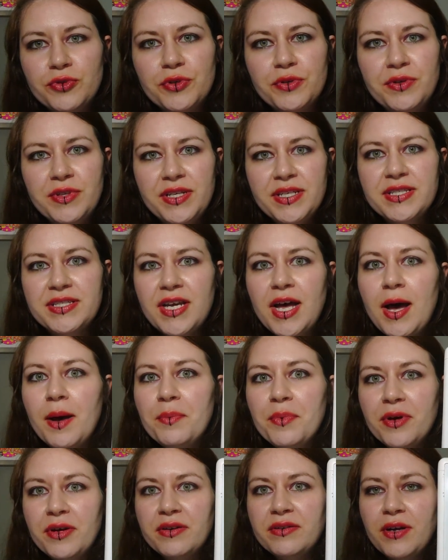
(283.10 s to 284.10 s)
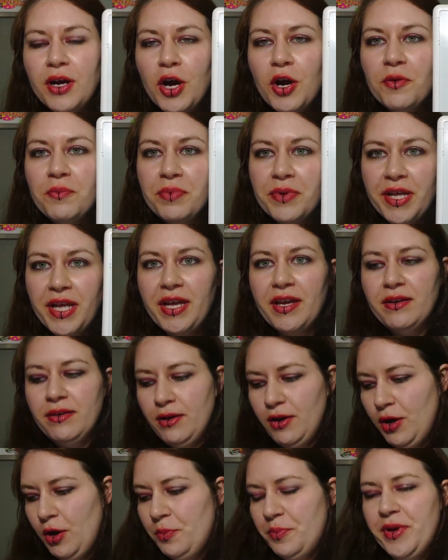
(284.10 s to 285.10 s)
drew this up
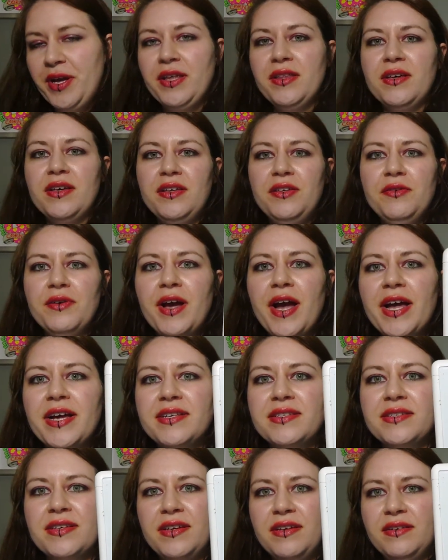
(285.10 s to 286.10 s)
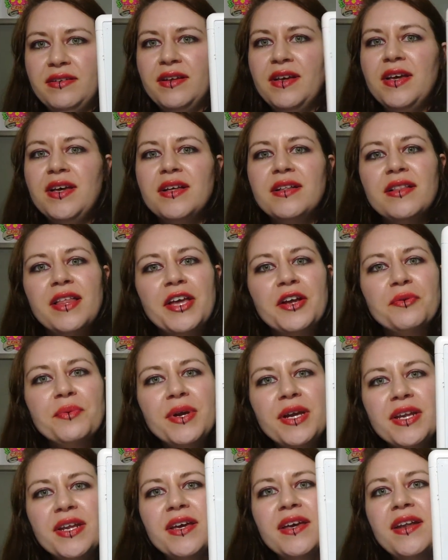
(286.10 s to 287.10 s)
hoping that you guys can like
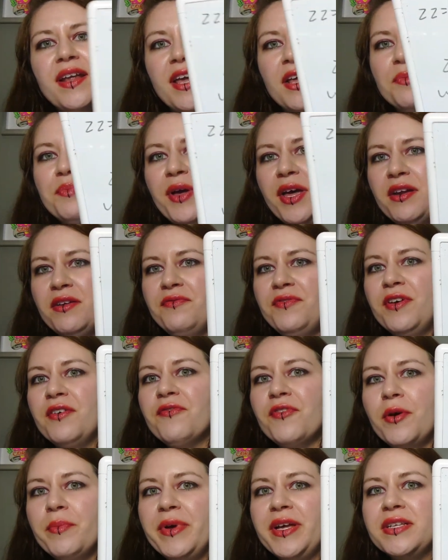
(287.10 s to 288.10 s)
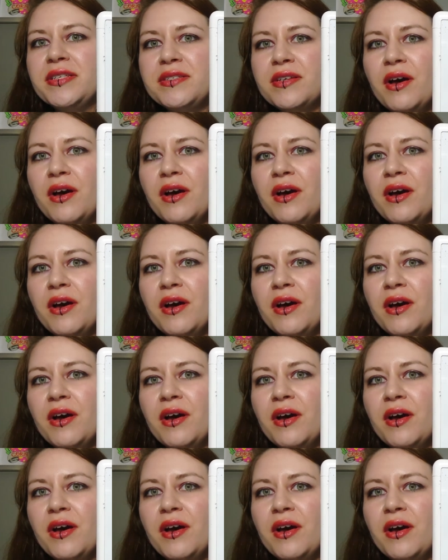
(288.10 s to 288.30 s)
read it and benefit from it.